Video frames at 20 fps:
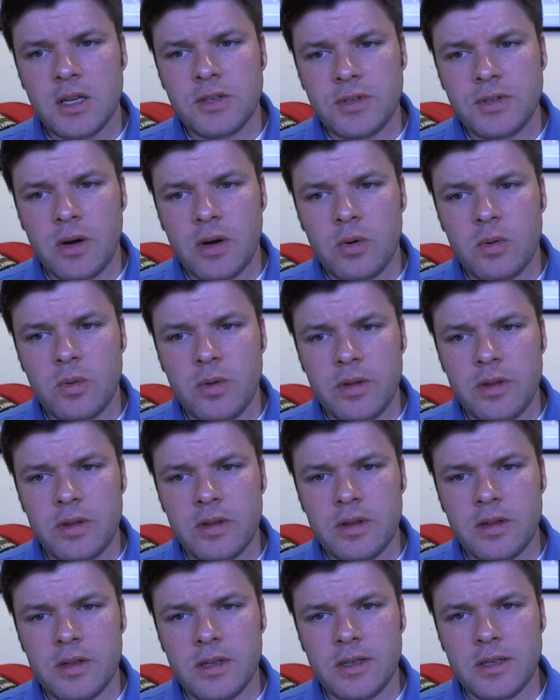So,
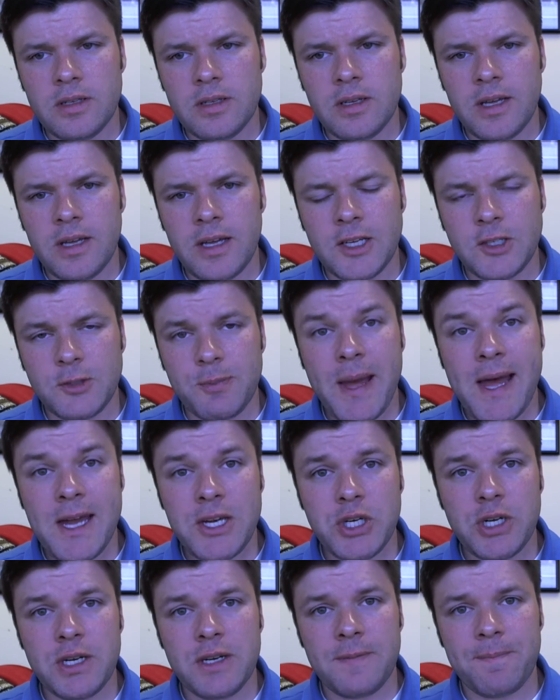
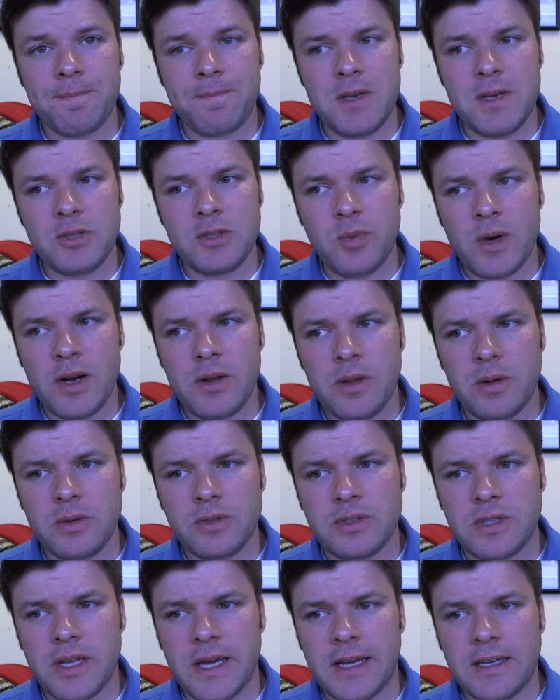expansion is one of
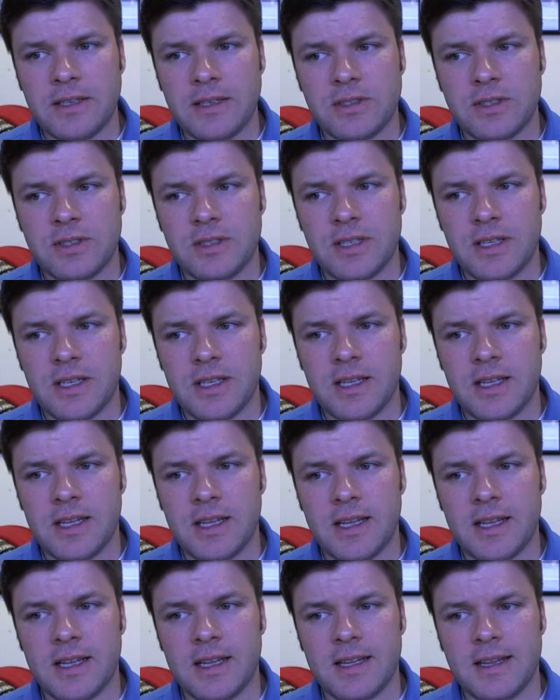those things
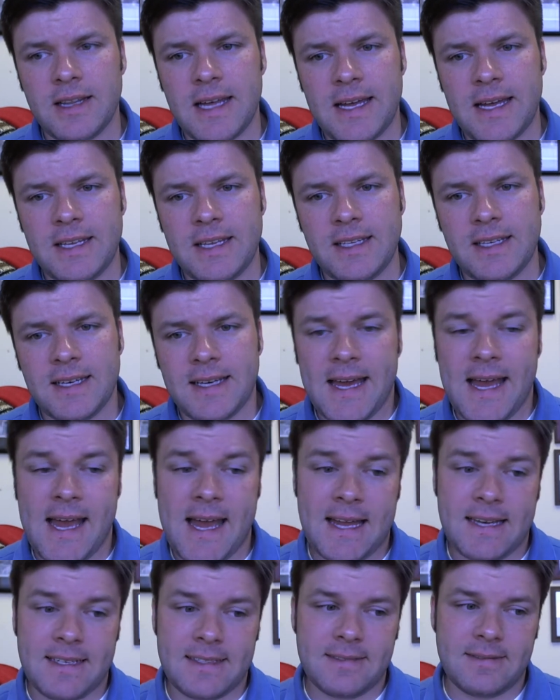that you
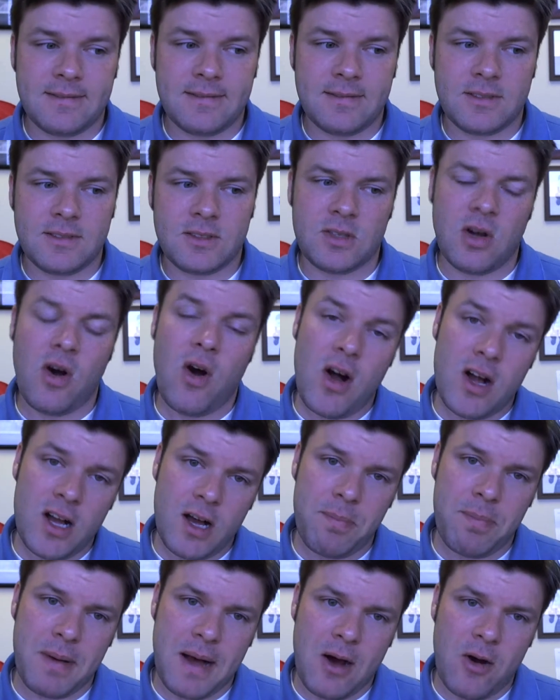can't
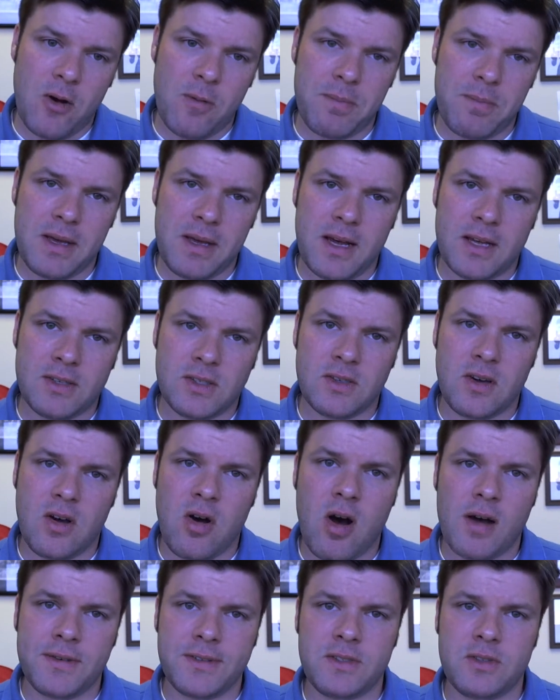talk about because it
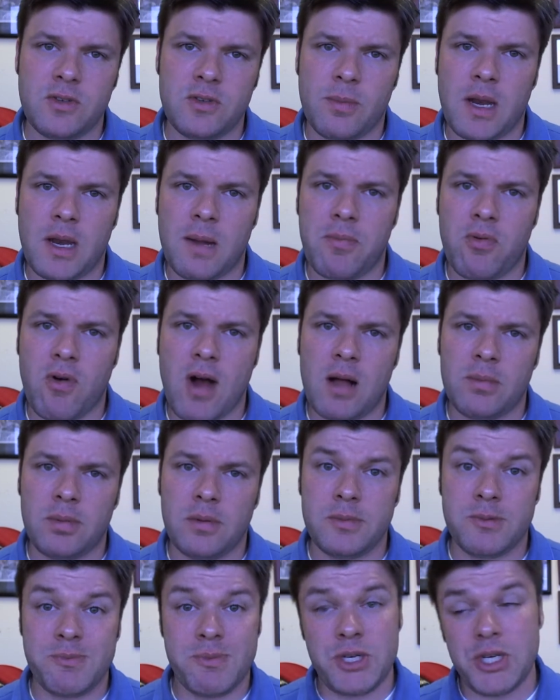causes so many
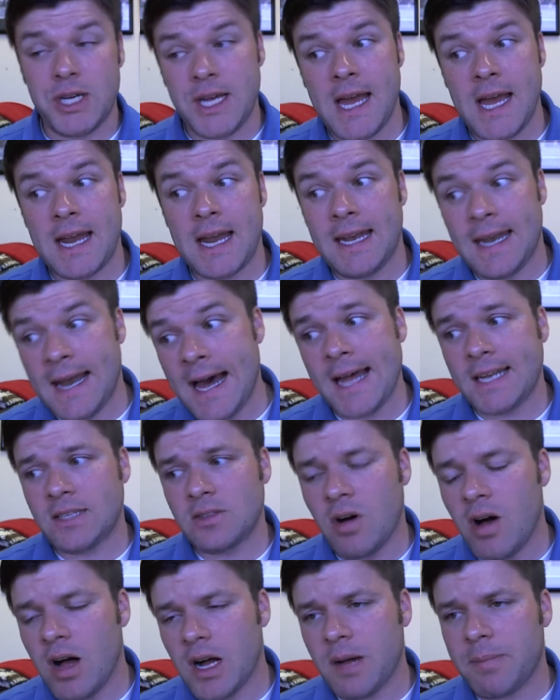problems, but you can't not
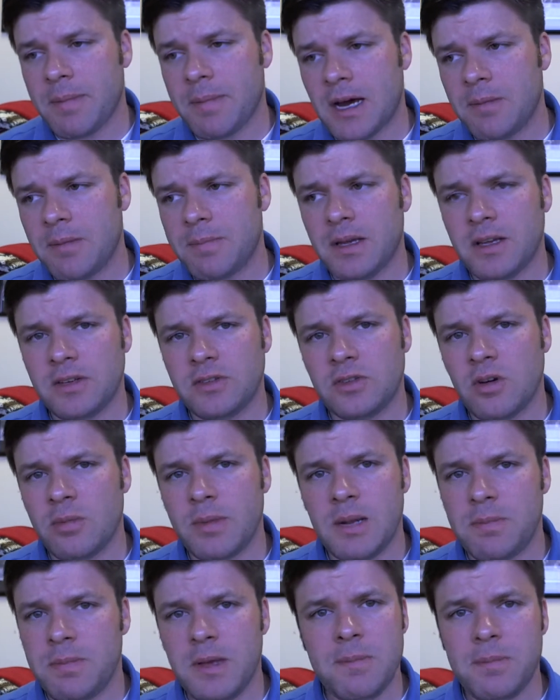talk about it because so
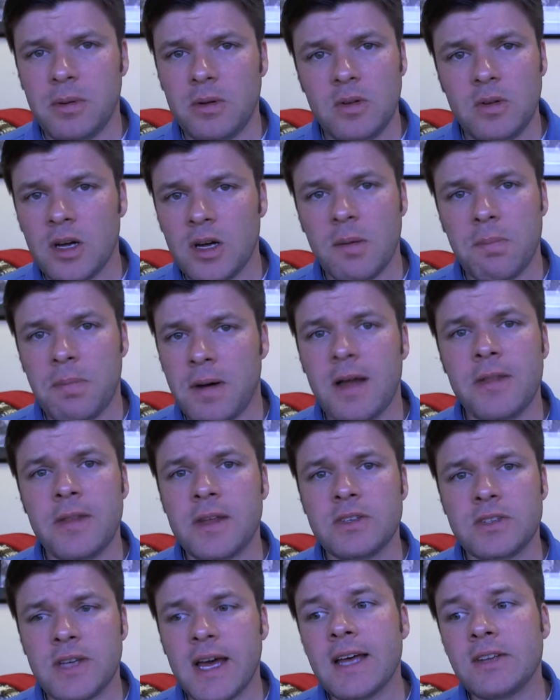many people look upon
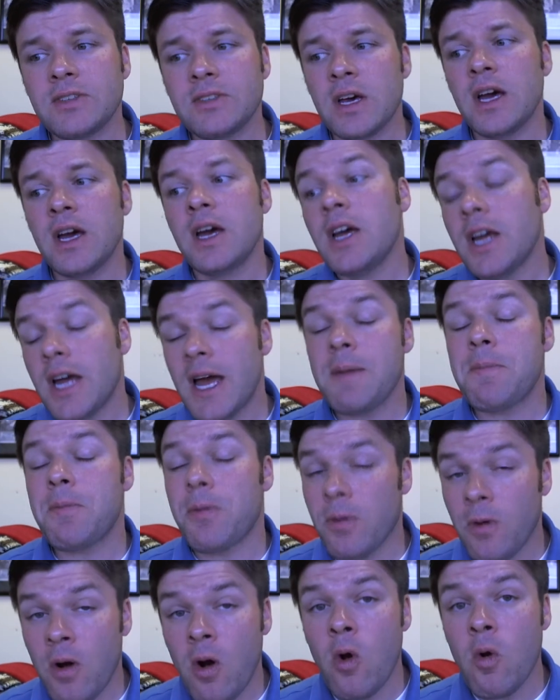this as a
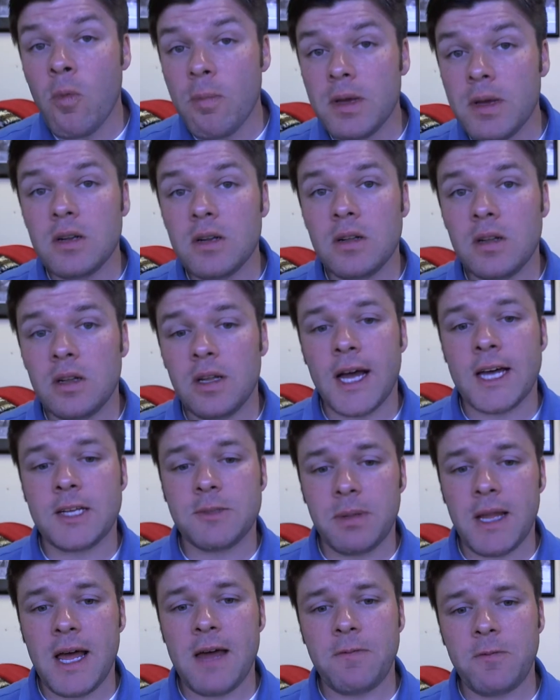pro-middle
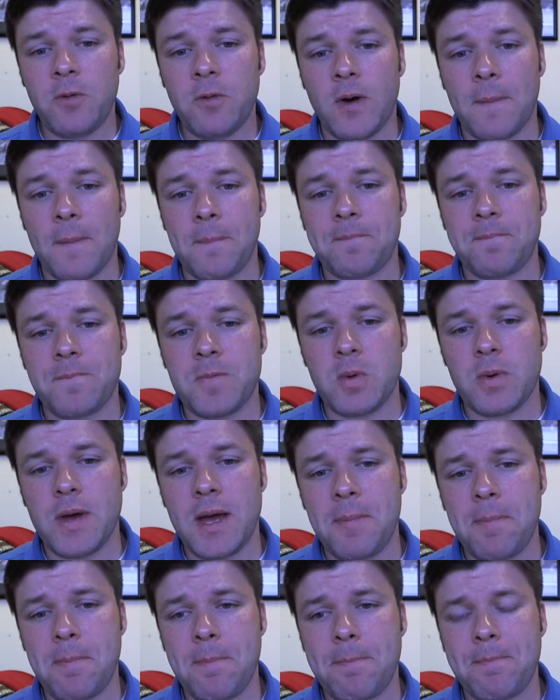class platform,
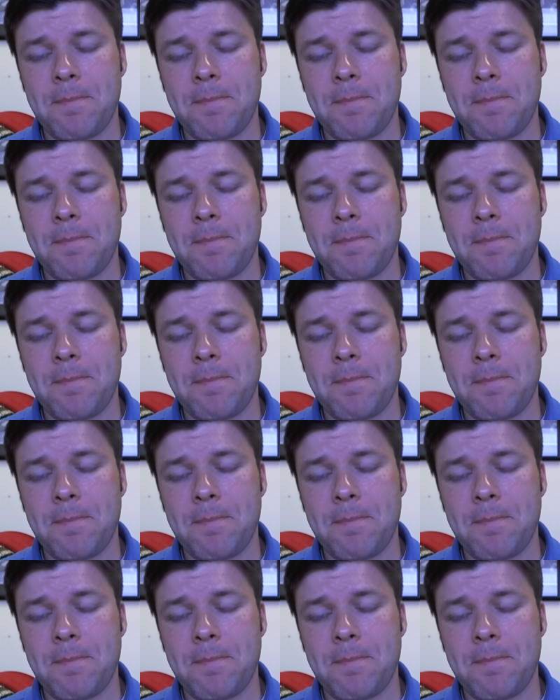okay?